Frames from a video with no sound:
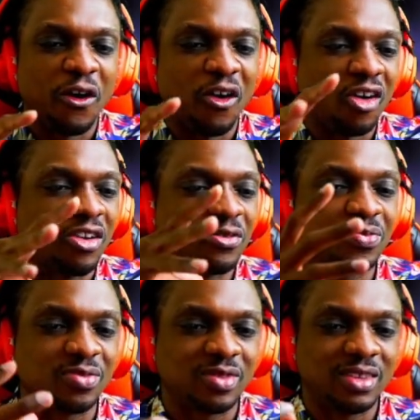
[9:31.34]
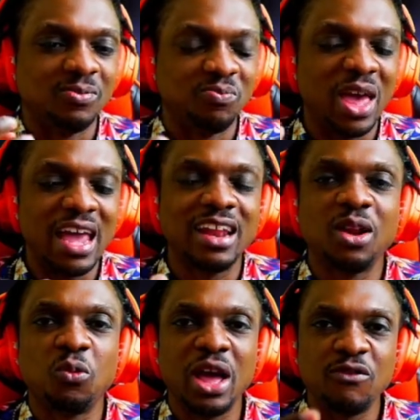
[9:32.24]
are made in
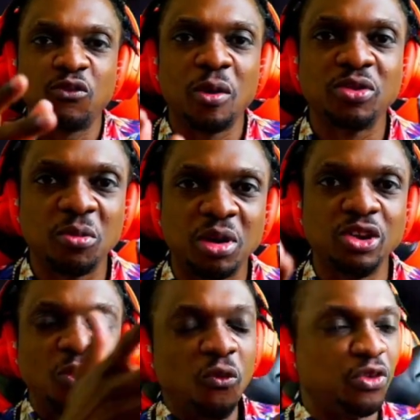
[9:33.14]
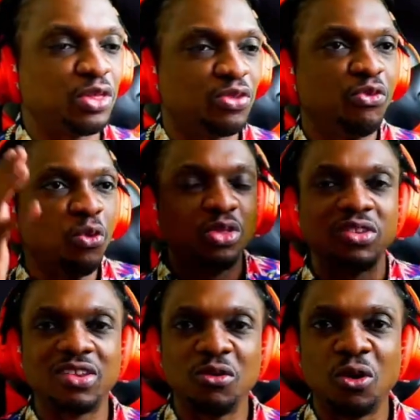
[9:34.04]
a way for him to maneuver through
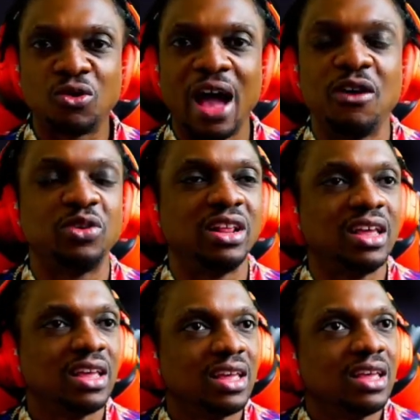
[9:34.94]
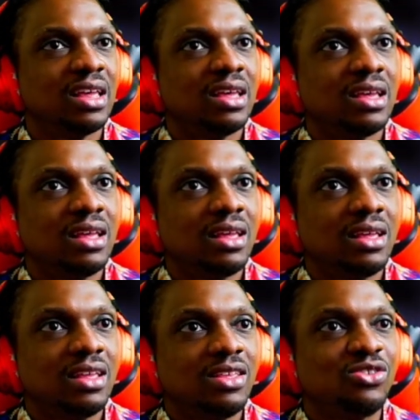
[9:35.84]
the zero gravity.
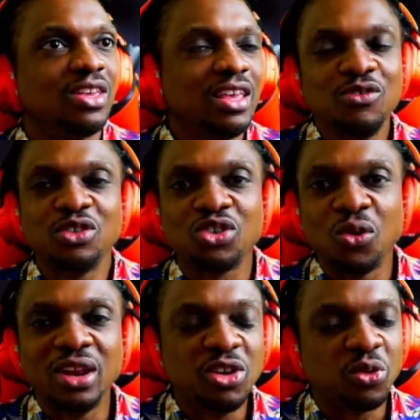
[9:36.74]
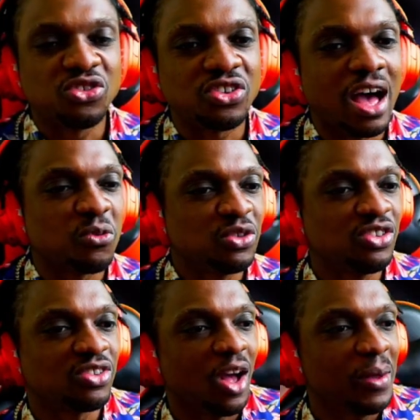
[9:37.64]
Eva Jolie was shocked when
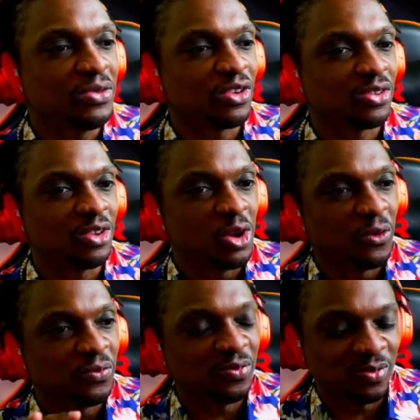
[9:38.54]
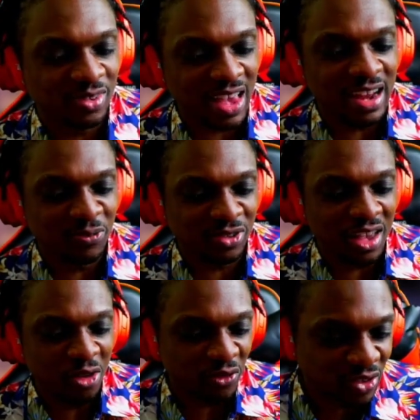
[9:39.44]
she saw him just, you know, set
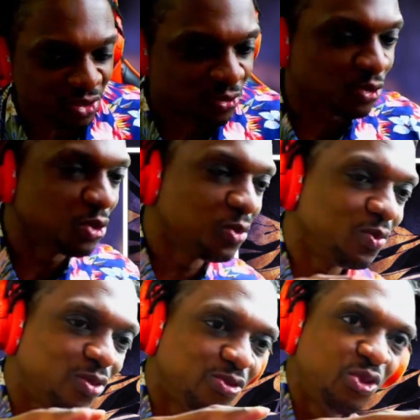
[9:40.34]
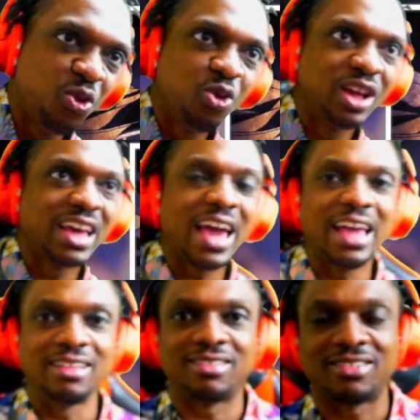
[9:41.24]
himself and just phew, through the
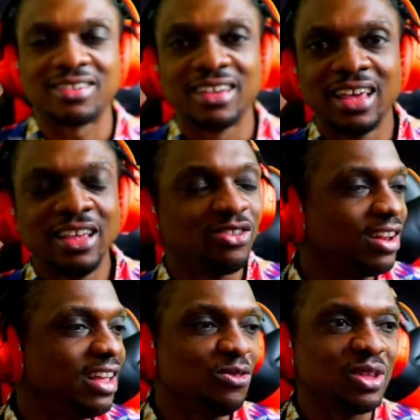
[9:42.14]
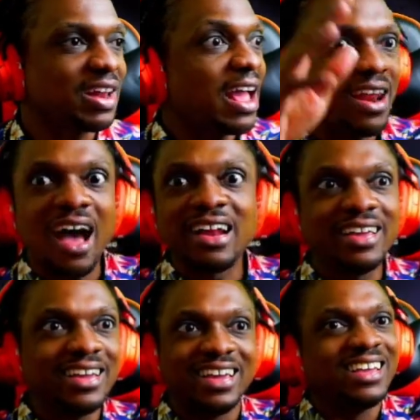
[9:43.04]
gates. Jolie was like,
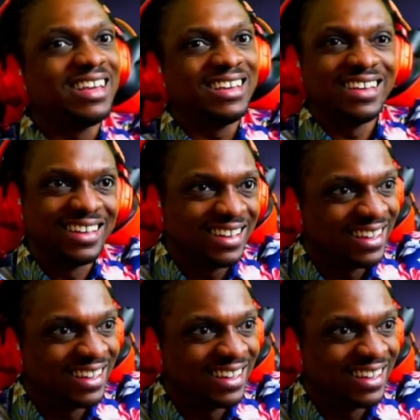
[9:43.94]
Nani?